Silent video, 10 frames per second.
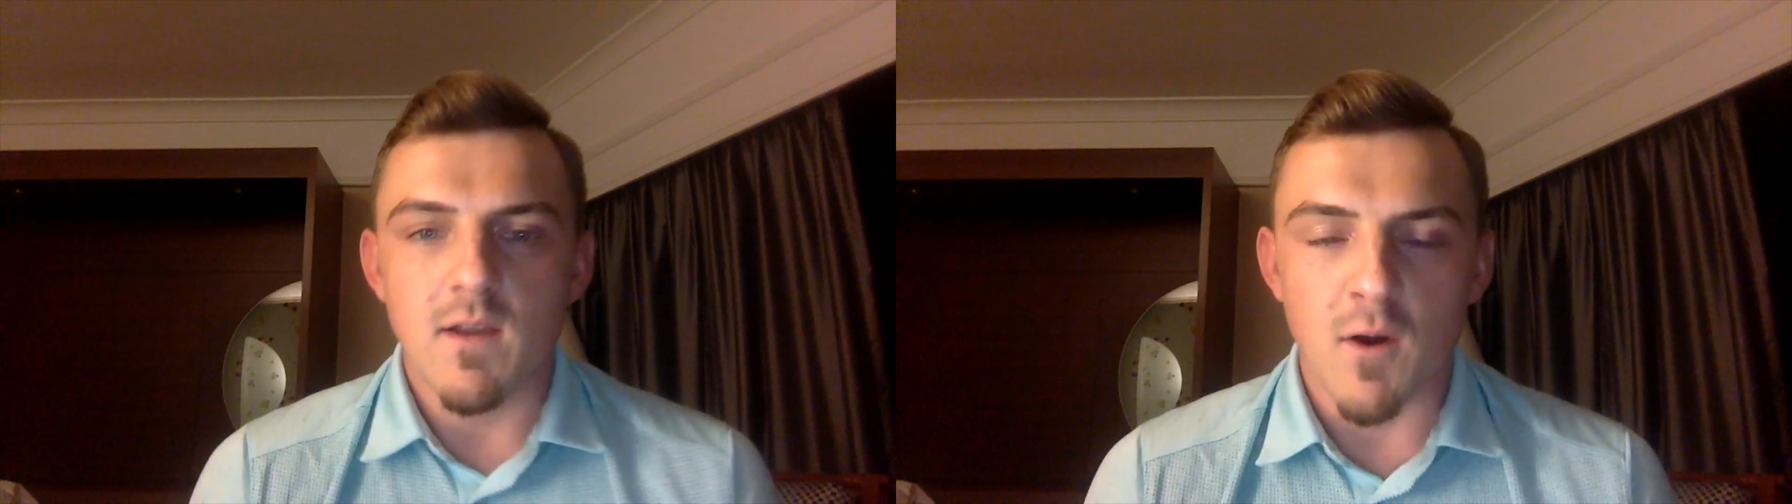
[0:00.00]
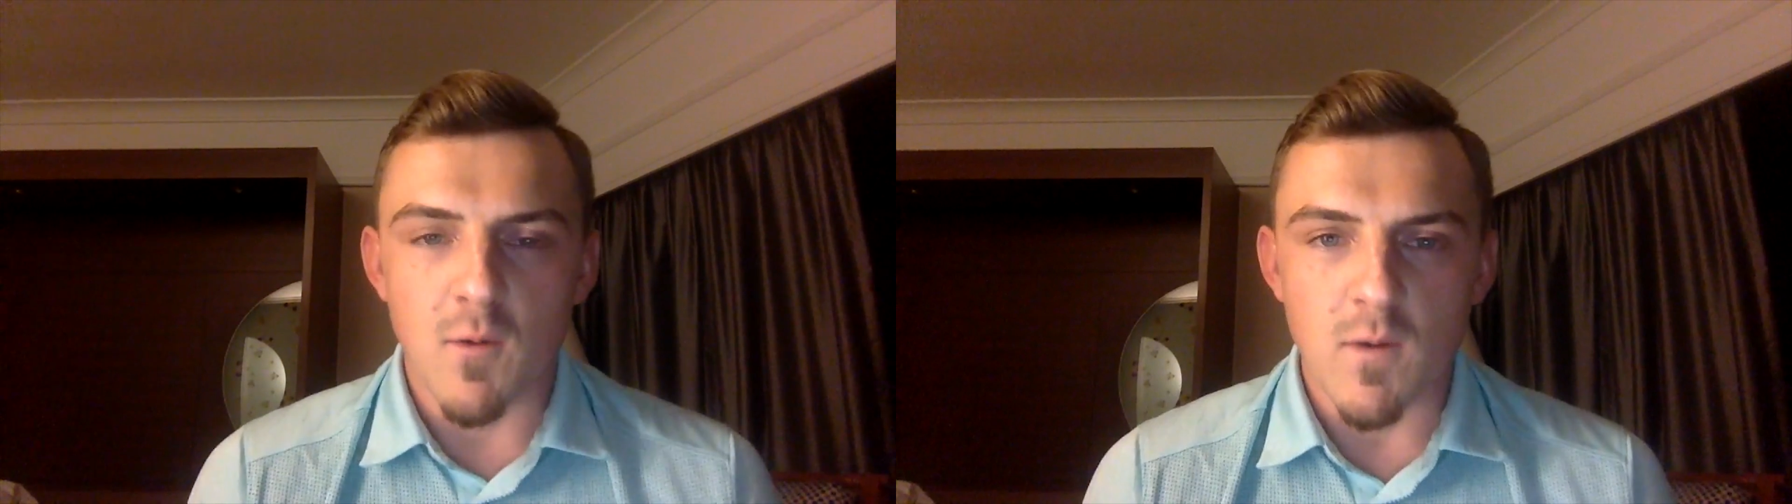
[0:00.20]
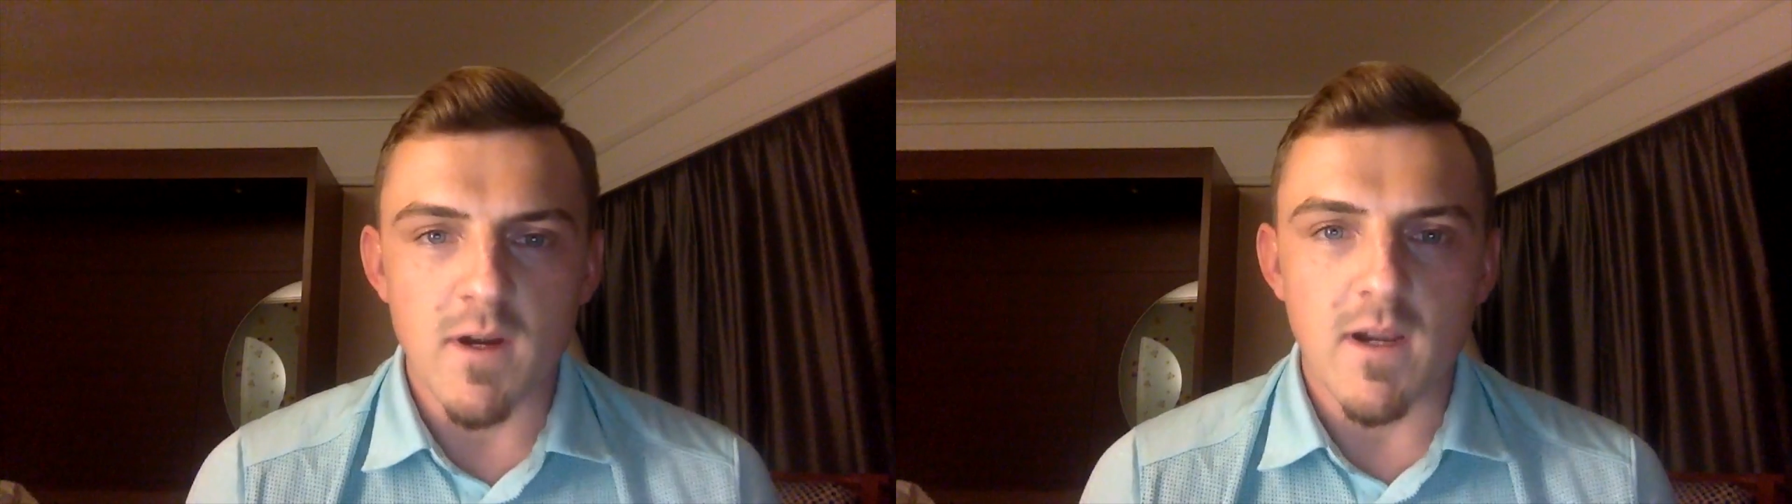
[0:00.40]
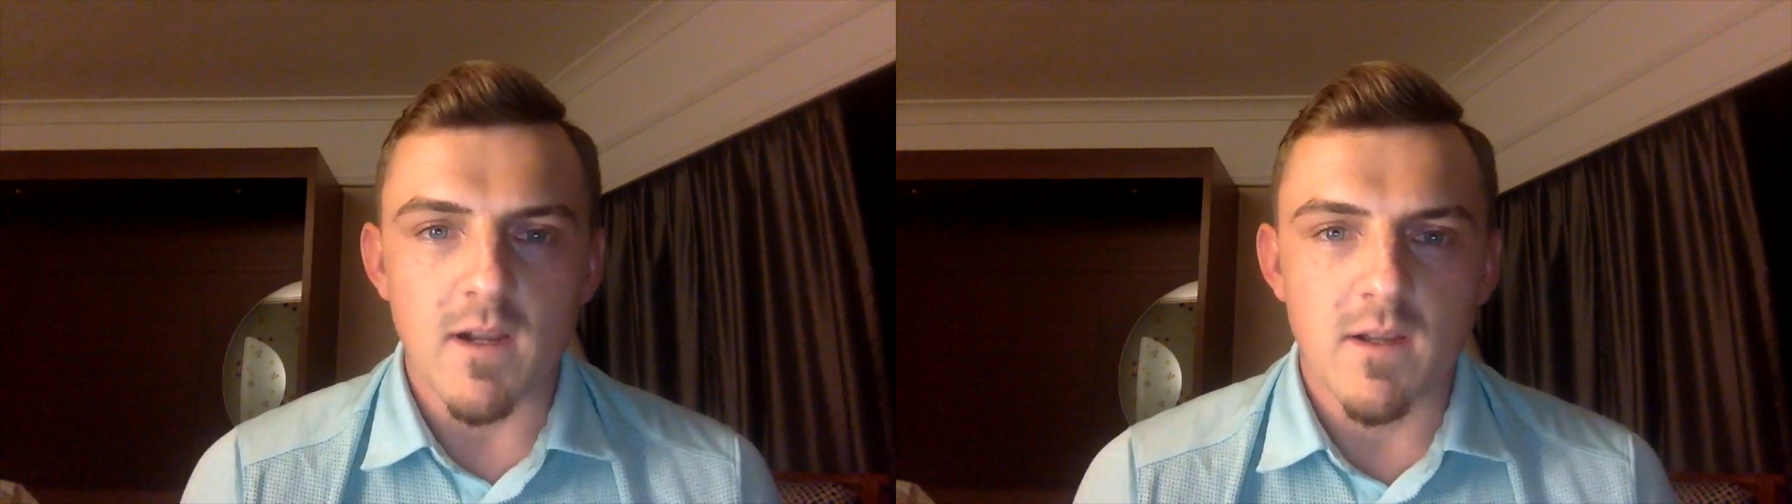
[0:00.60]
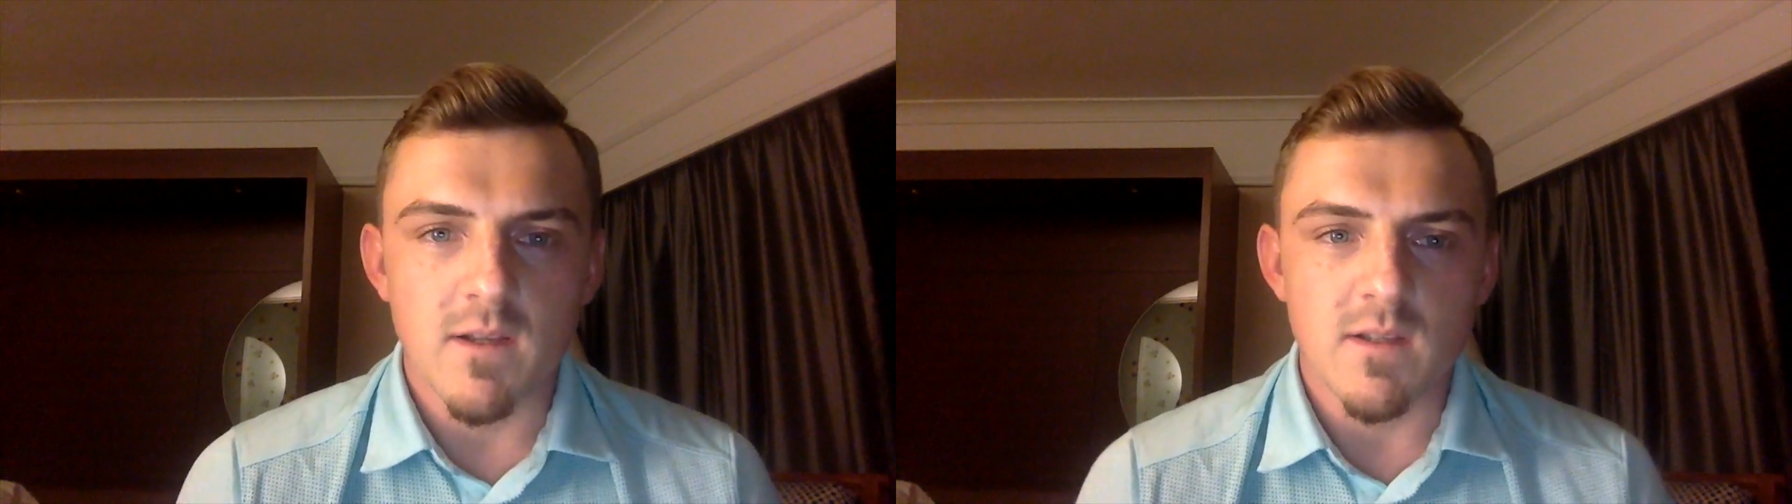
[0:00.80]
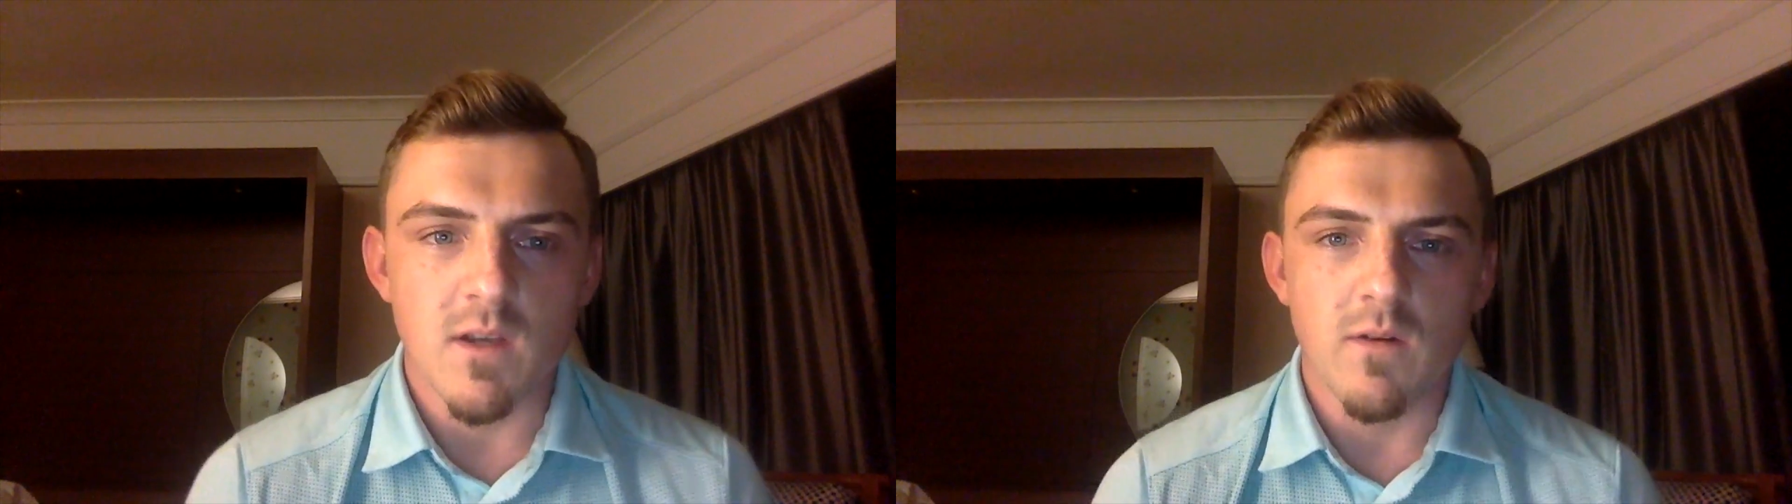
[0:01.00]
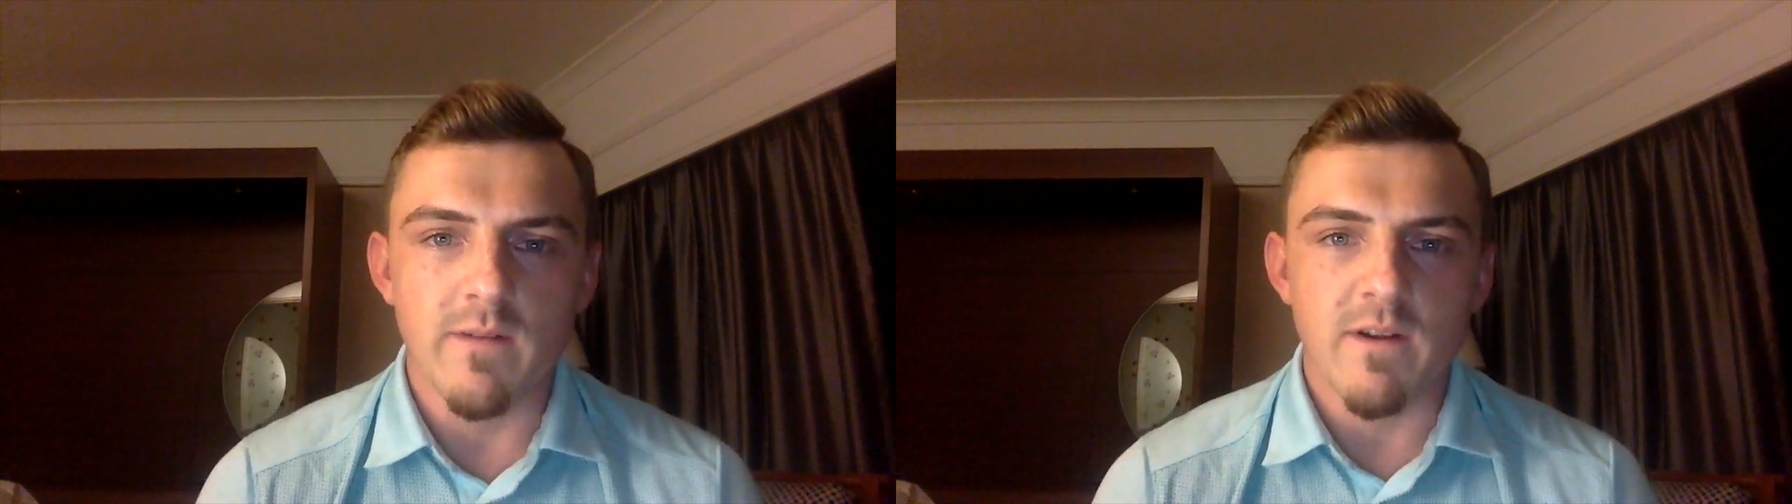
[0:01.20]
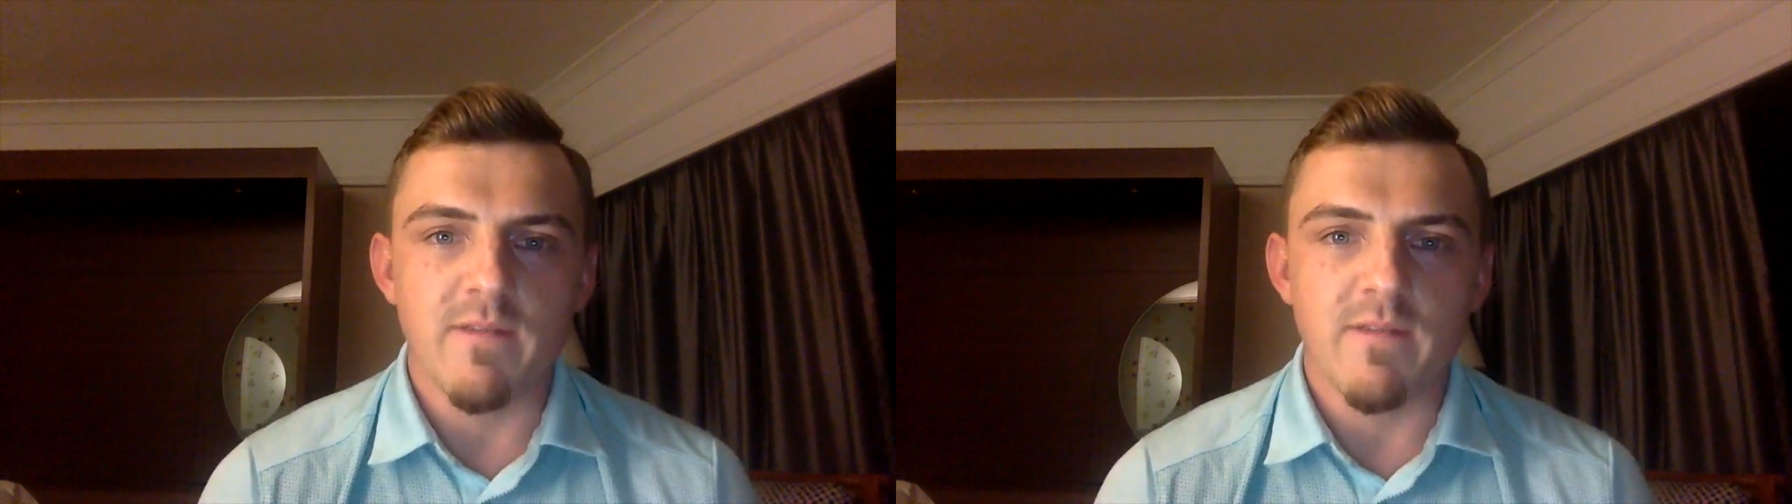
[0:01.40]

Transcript: artwork. So very